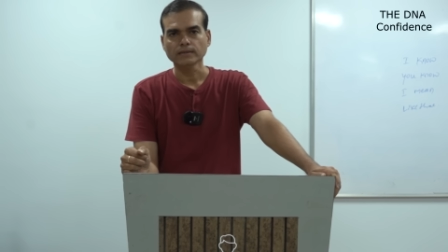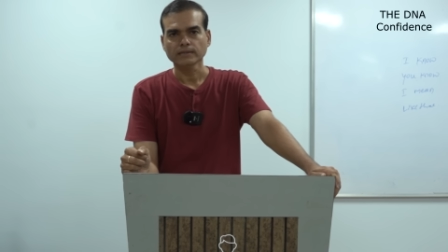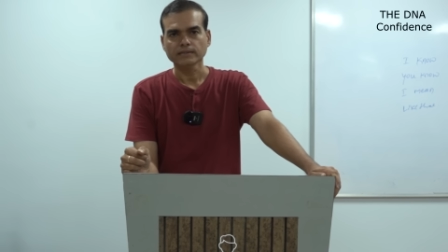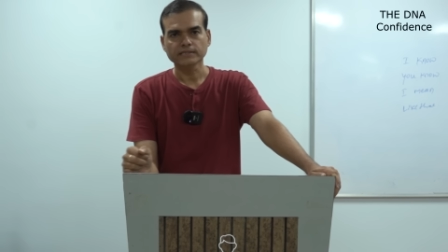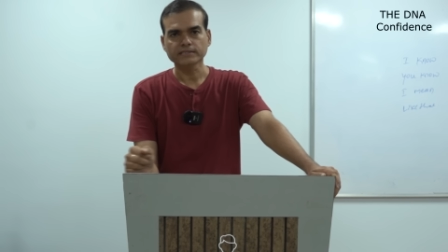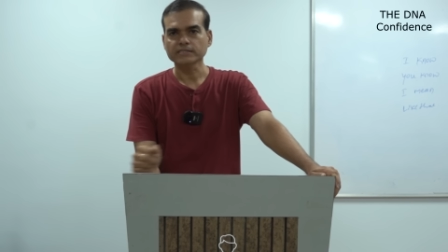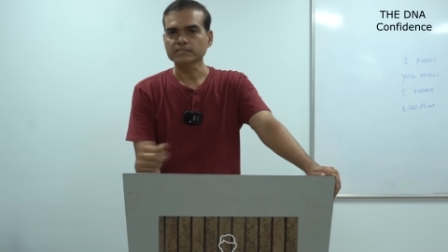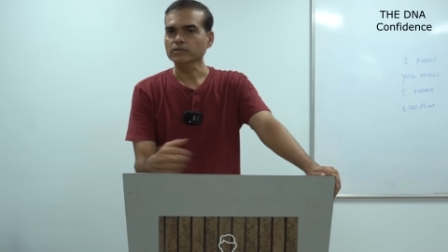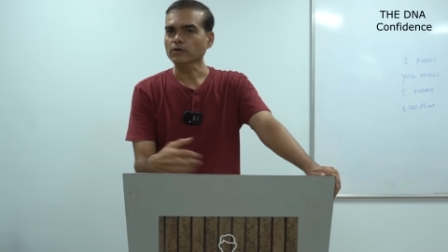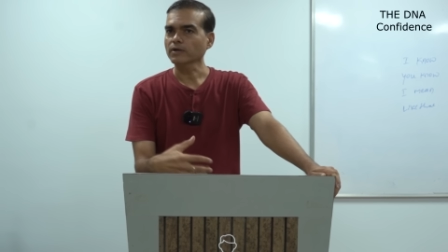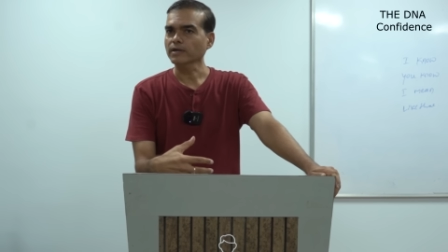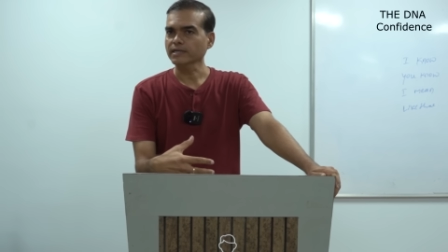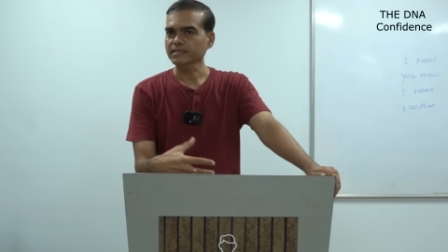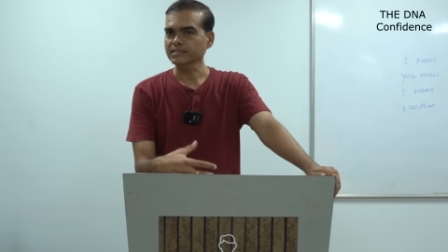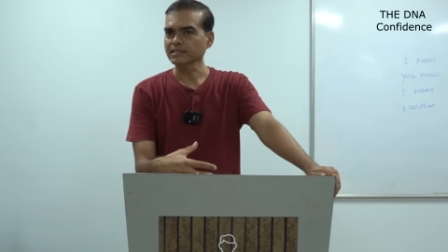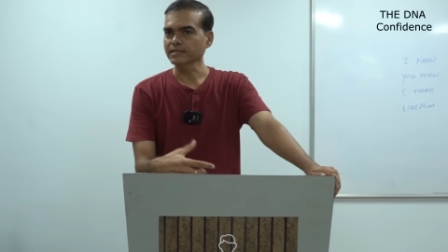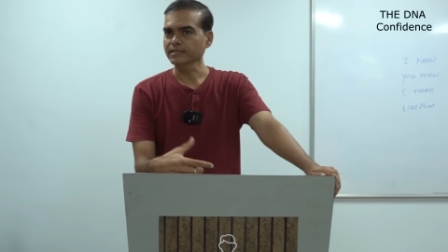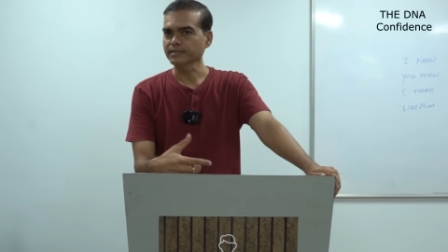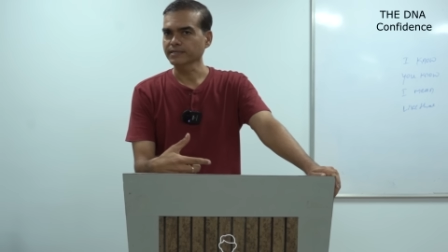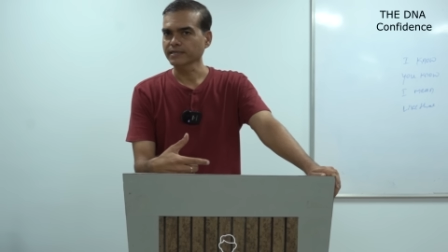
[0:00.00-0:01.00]
This is called as
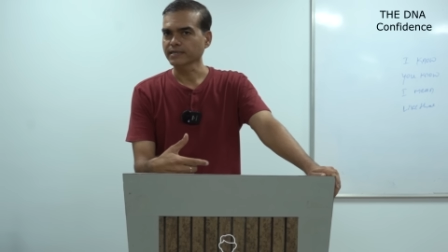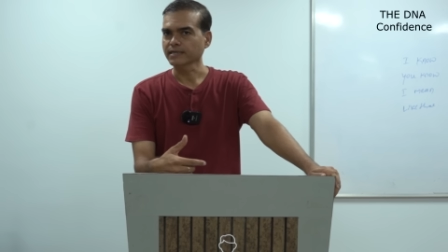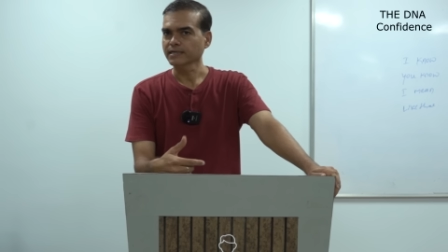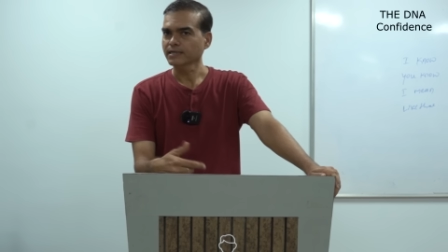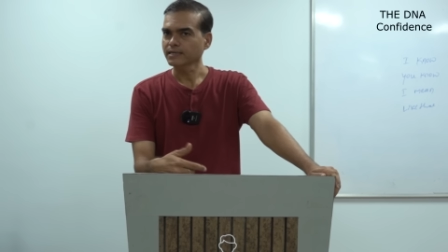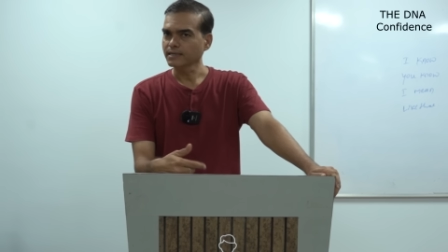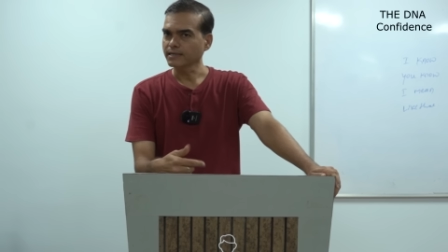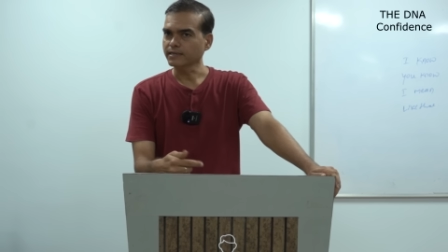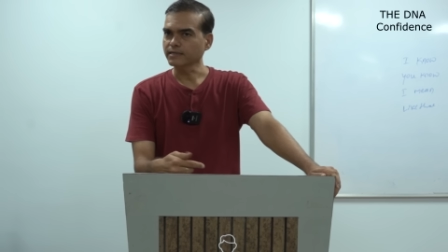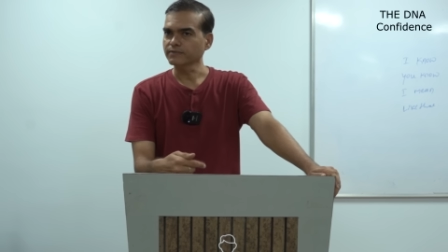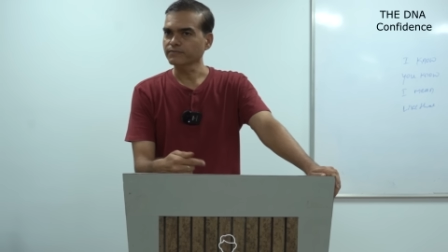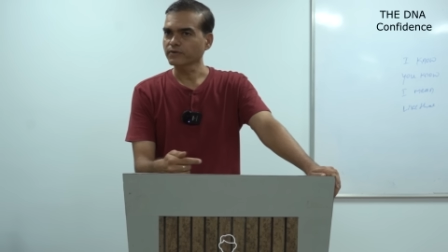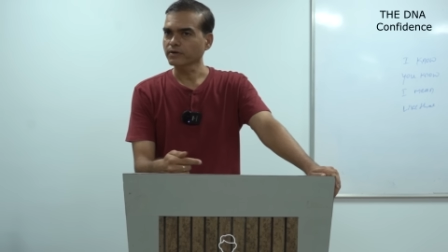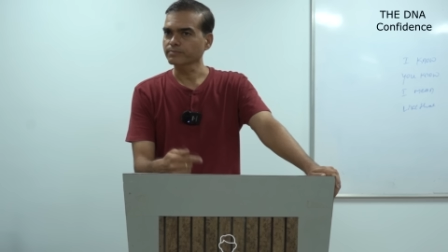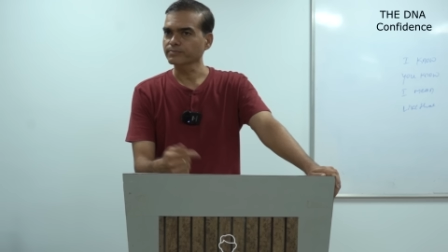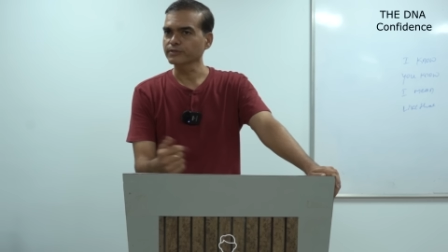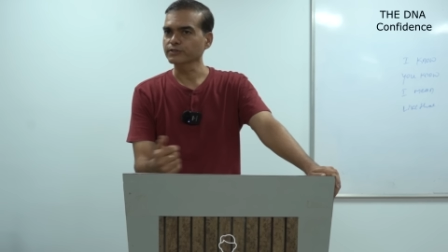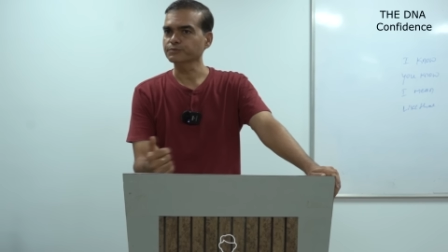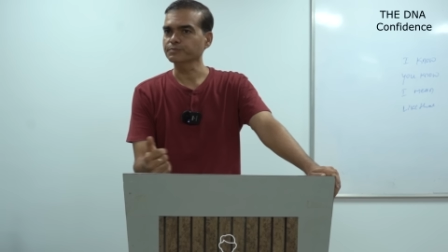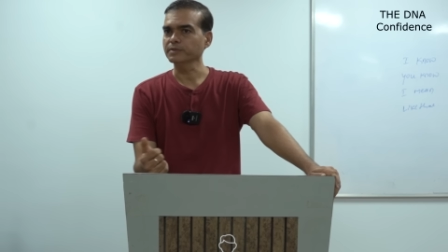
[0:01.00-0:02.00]
learning. Learn
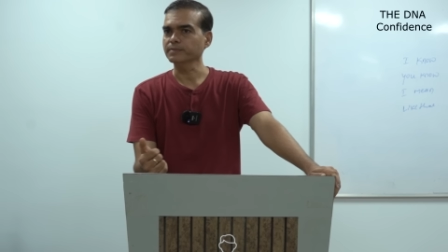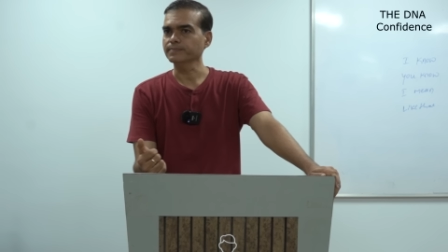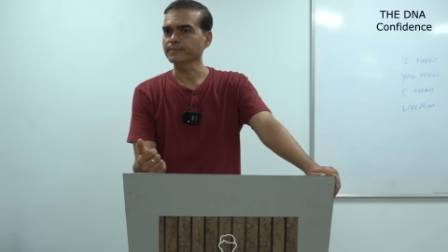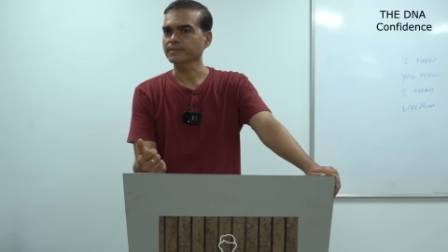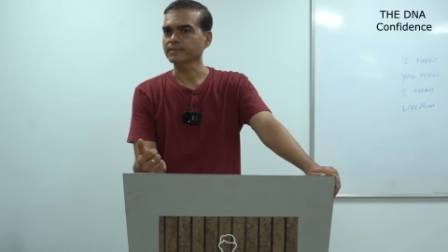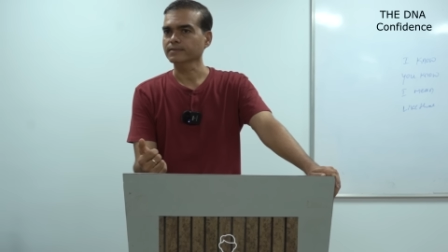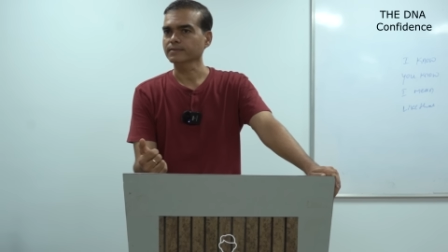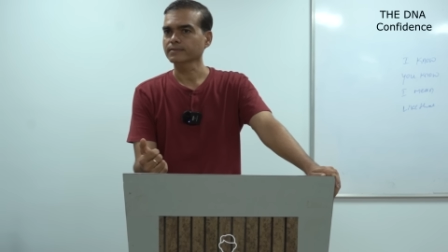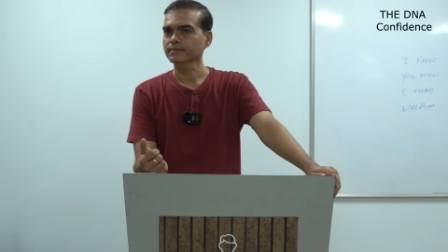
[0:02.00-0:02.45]
from these people.